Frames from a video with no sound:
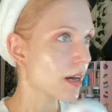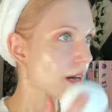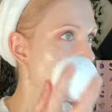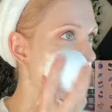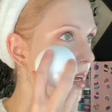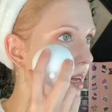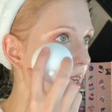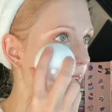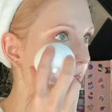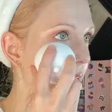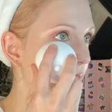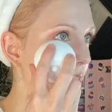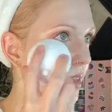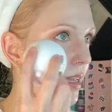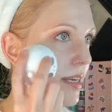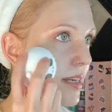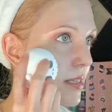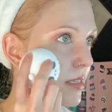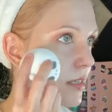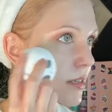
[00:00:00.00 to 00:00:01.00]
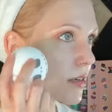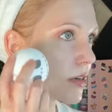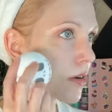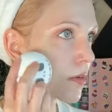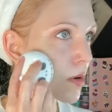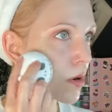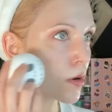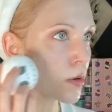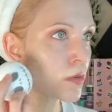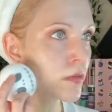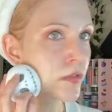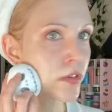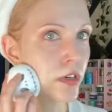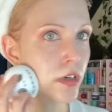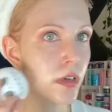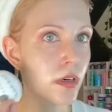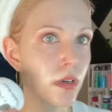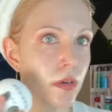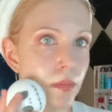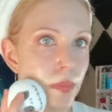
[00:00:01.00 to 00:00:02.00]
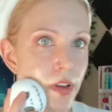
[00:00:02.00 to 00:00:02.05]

I like to go over